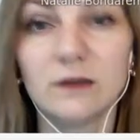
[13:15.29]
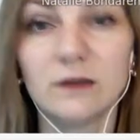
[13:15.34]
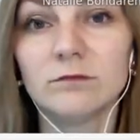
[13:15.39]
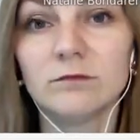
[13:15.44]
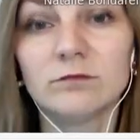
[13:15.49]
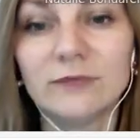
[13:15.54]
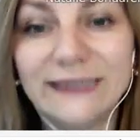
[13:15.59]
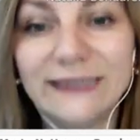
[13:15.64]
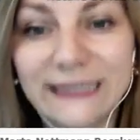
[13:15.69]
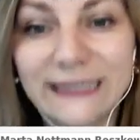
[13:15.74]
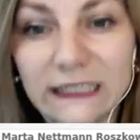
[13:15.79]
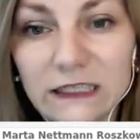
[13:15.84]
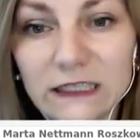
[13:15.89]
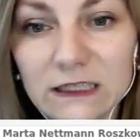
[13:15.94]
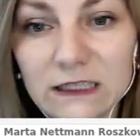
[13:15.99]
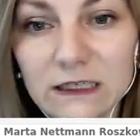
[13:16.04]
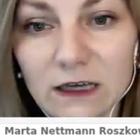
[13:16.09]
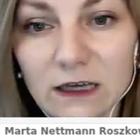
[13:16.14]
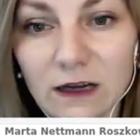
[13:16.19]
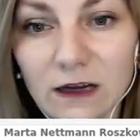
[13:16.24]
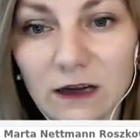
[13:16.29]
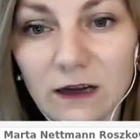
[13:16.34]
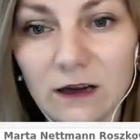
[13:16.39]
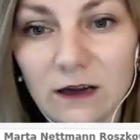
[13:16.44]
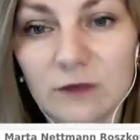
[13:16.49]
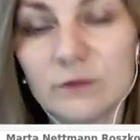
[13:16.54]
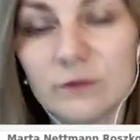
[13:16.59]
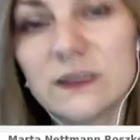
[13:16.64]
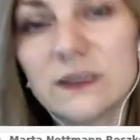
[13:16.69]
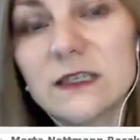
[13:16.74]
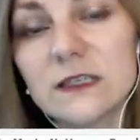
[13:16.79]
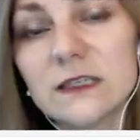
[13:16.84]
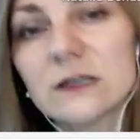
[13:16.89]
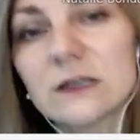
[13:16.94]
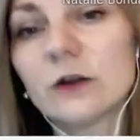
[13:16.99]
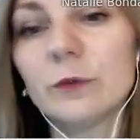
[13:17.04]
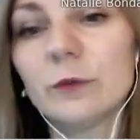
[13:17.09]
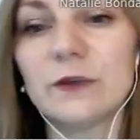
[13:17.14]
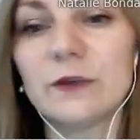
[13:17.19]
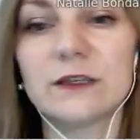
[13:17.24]
need, Mr.
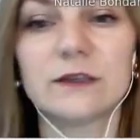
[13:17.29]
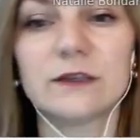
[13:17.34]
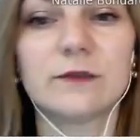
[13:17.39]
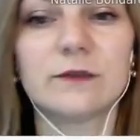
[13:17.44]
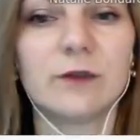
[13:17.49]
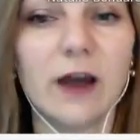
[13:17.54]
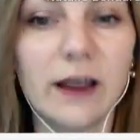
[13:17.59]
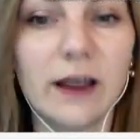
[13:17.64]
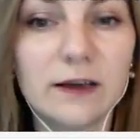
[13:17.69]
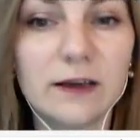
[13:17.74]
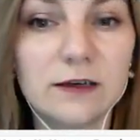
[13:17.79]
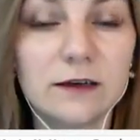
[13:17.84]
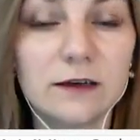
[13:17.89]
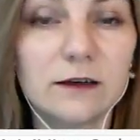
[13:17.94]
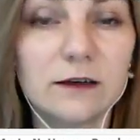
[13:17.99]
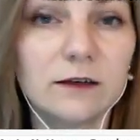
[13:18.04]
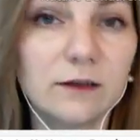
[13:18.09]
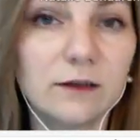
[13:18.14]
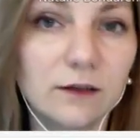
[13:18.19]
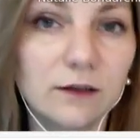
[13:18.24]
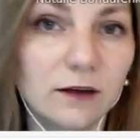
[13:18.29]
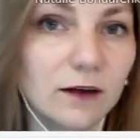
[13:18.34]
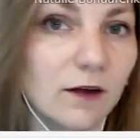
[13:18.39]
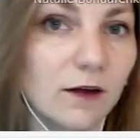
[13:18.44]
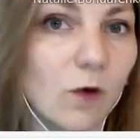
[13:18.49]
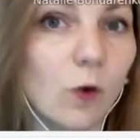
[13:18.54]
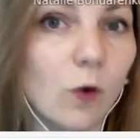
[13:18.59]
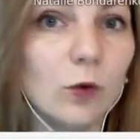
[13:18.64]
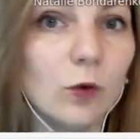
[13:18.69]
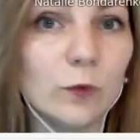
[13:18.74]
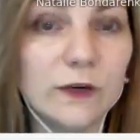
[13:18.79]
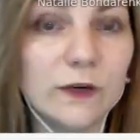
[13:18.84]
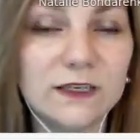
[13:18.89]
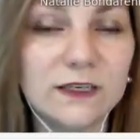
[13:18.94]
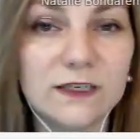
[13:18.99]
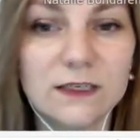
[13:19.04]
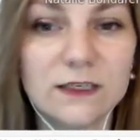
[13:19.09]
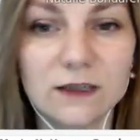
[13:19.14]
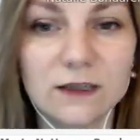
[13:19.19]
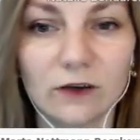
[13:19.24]
or Mrs. Friday
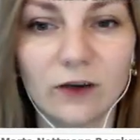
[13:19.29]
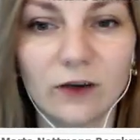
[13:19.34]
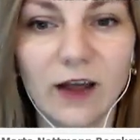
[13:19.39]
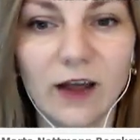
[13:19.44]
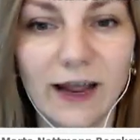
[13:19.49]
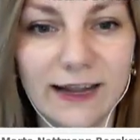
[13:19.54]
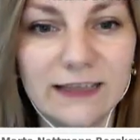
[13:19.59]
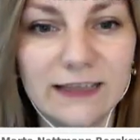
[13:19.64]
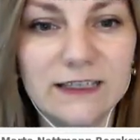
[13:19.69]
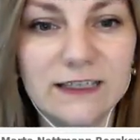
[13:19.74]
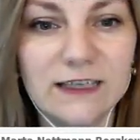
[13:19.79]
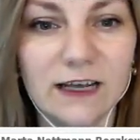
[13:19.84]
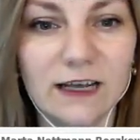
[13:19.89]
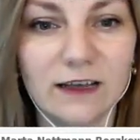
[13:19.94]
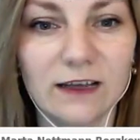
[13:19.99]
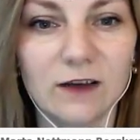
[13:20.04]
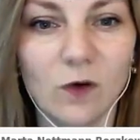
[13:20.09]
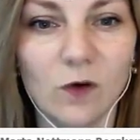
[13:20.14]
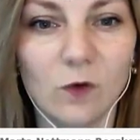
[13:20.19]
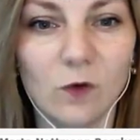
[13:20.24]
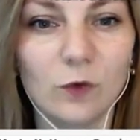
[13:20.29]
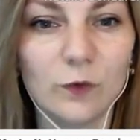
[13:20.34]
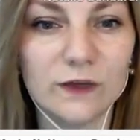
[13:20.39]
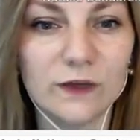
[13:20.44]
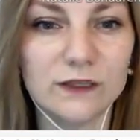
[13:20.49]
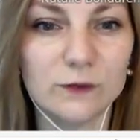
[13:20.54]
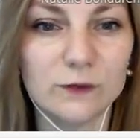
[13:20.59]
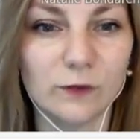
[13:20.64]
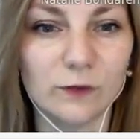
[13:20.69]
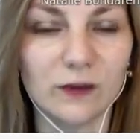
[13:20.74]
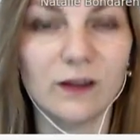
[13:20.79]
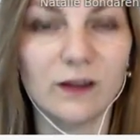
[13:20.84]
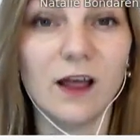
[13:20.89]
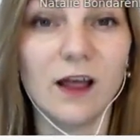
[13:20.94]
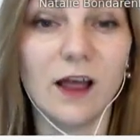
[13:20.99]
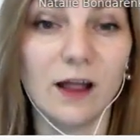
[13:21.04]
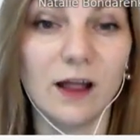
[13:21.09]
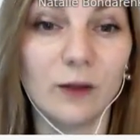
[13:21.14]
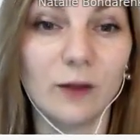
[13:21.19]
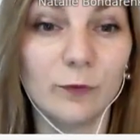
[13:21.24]
always on hand and always will
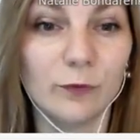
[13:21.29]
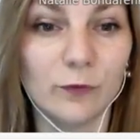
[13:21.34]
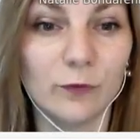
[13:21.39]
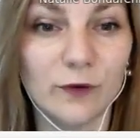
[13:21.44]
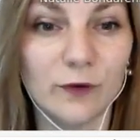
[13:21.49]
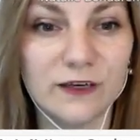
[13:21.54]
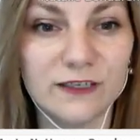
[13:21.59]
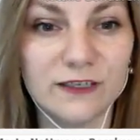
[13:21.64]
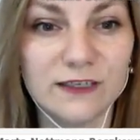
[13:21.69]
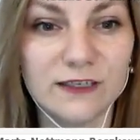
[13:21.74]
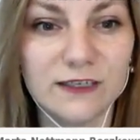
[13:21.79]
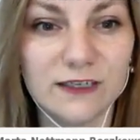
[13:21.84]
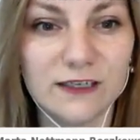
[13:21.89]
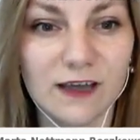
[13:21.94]
help with